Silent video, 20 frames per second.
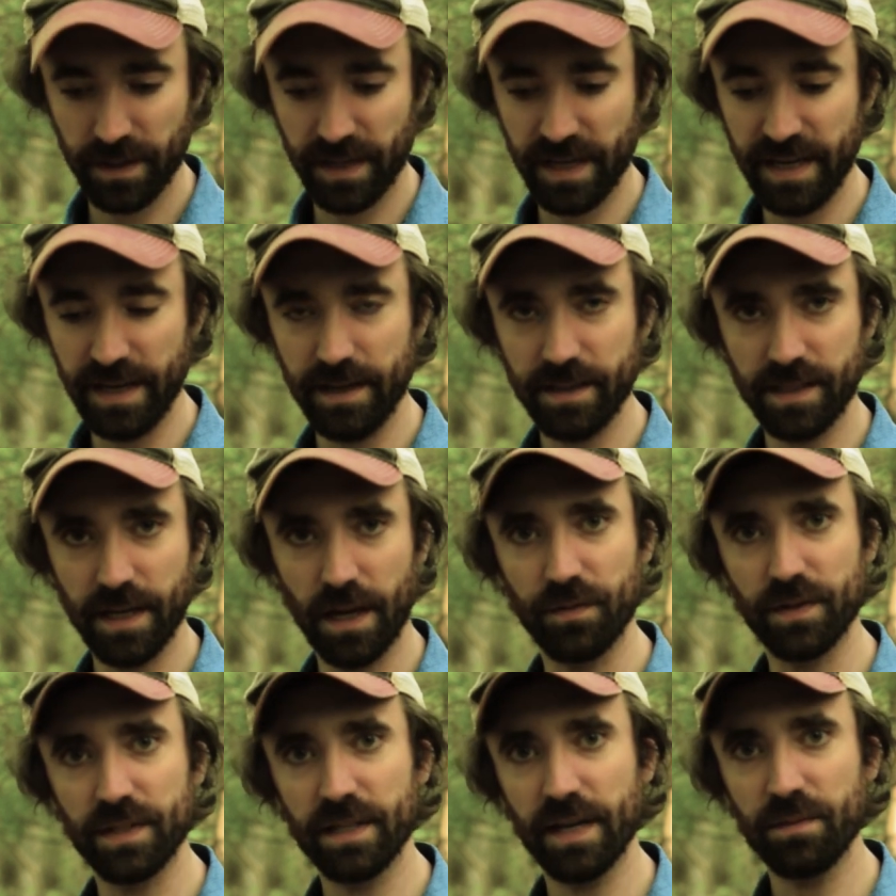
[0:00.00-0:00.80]
keys
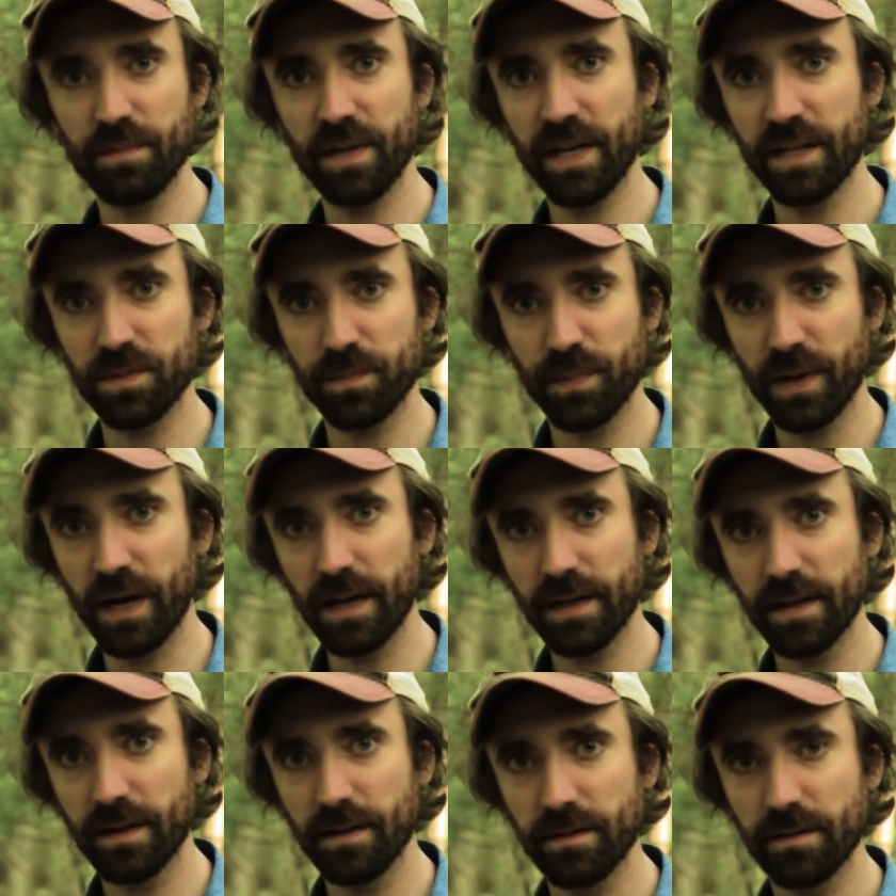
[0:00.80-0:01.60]
out of a dead man's
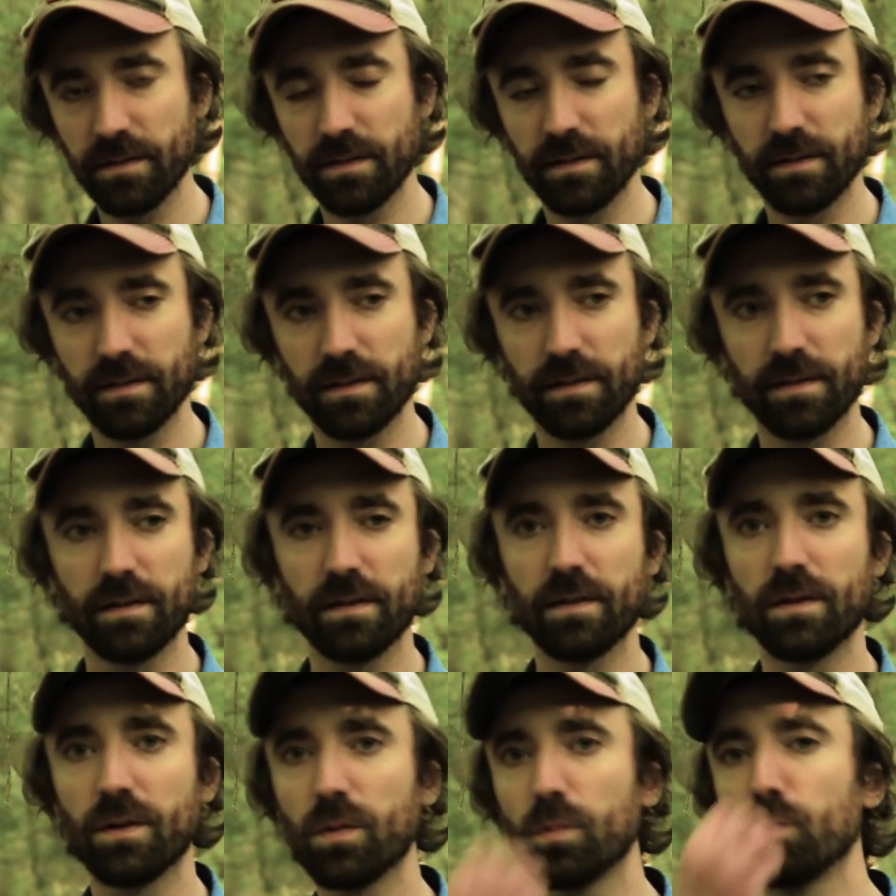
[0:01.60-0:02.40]
pocket,
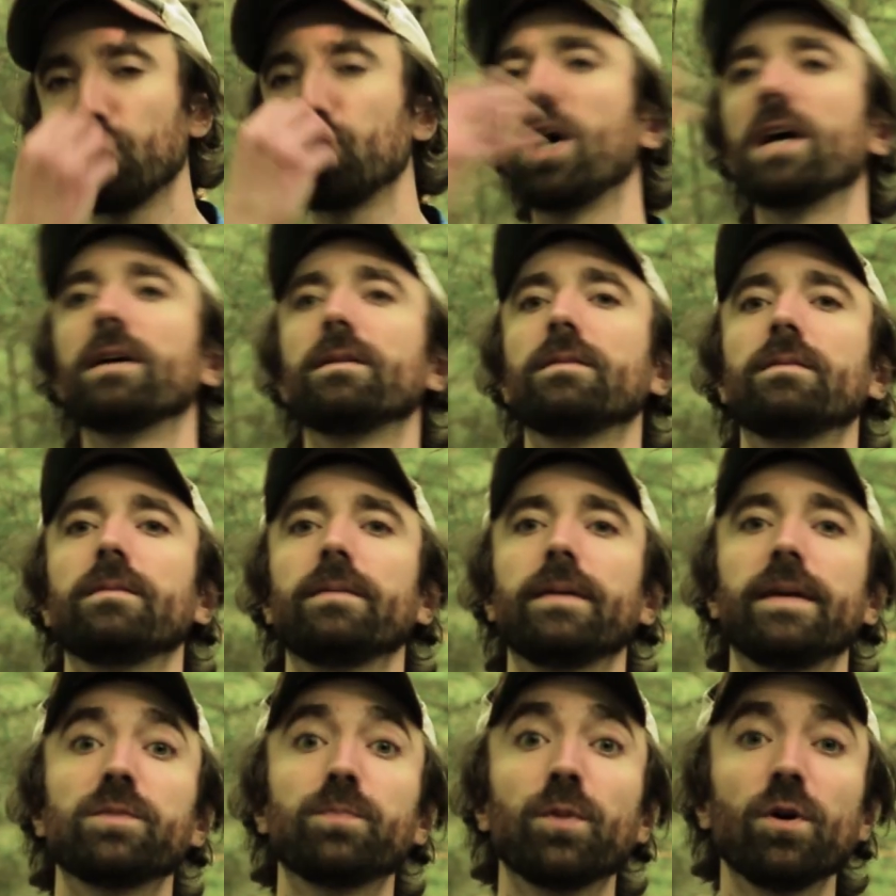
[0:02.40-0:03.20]

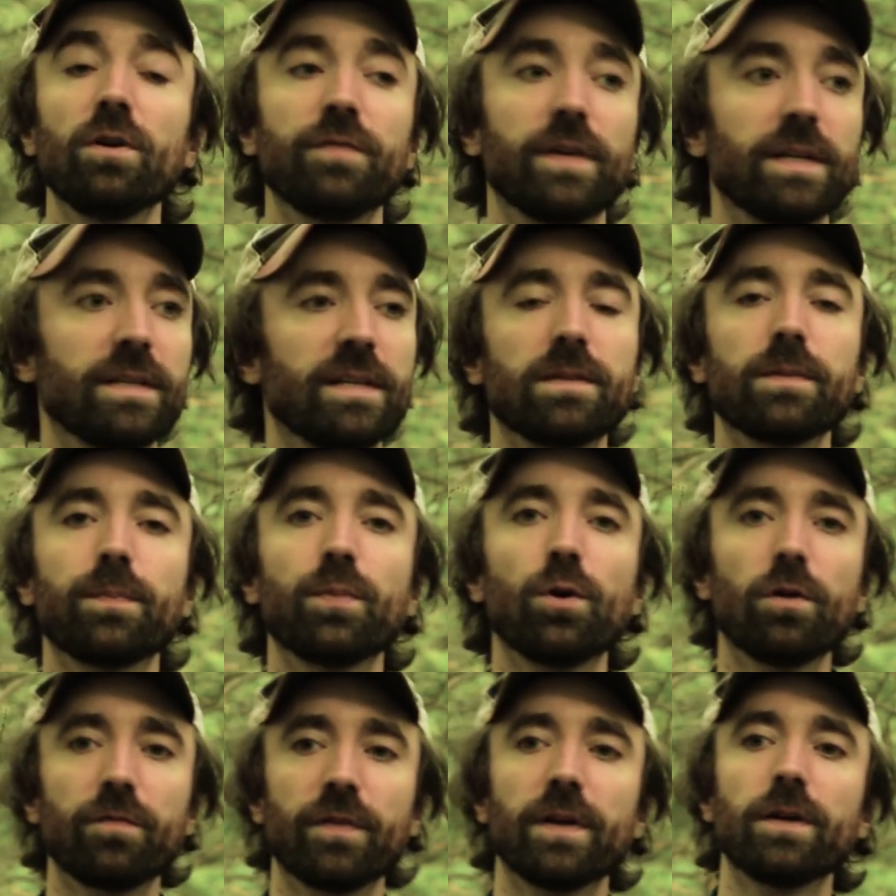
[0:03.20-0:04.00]
it's perfect. It's a
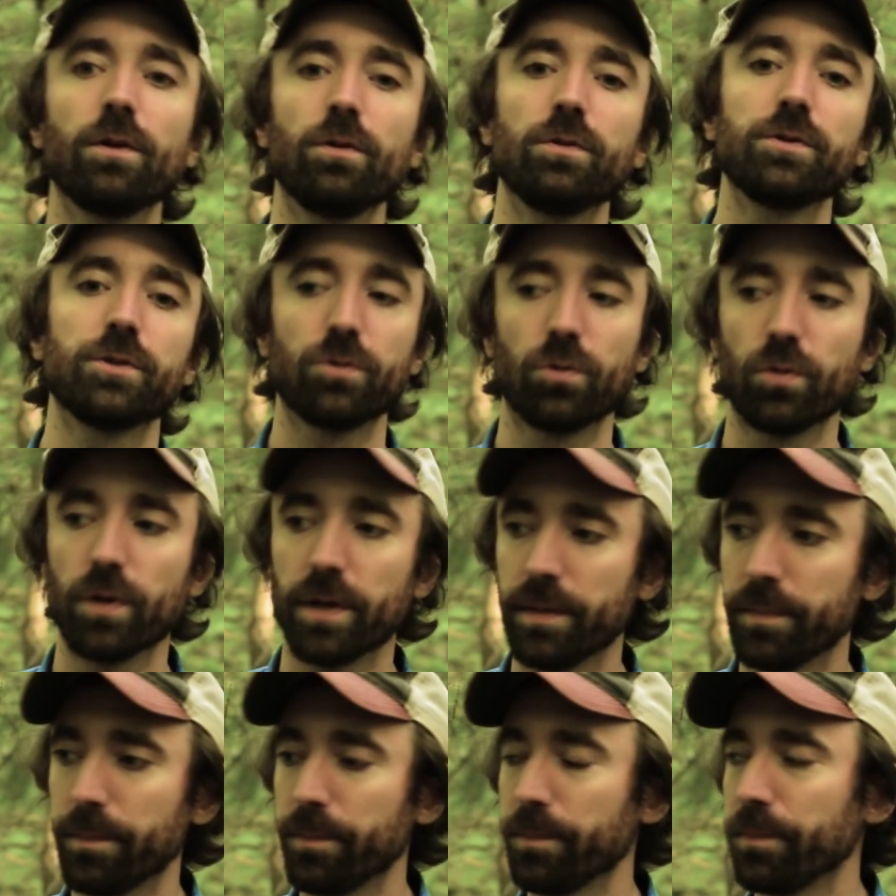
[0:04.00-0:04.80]
perfect ghost story.